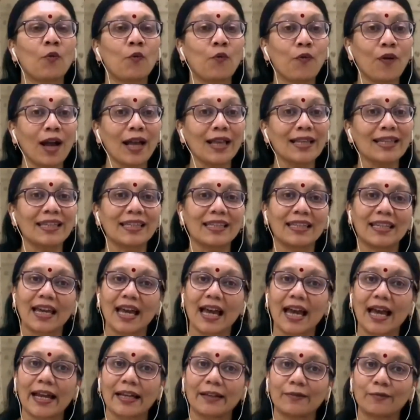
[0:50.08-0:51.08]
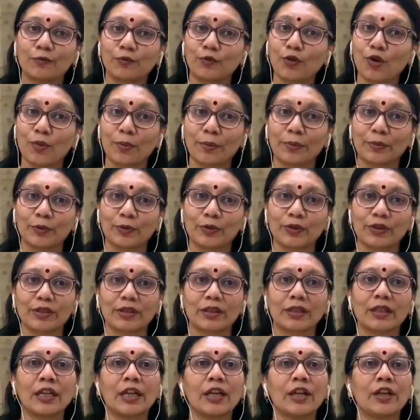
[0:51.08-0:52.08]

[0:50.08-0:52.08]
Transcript: First and foremost,